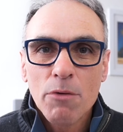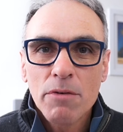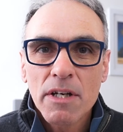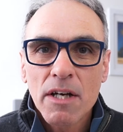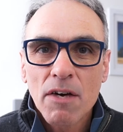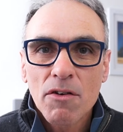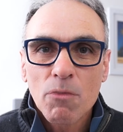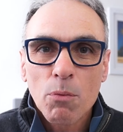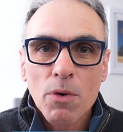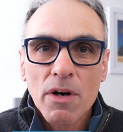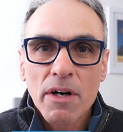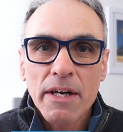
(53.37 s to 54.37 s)
only going to
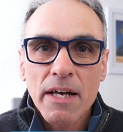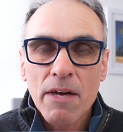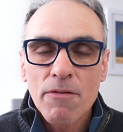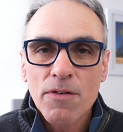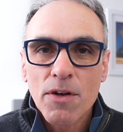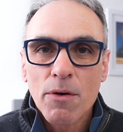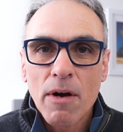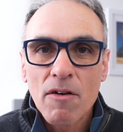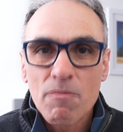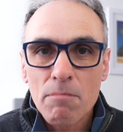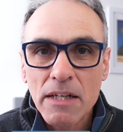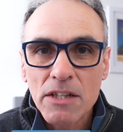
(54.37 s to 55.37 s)
work if you
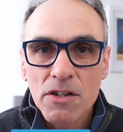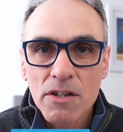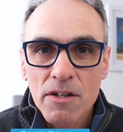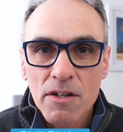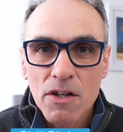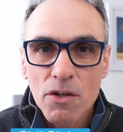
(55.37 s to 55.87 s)
have measured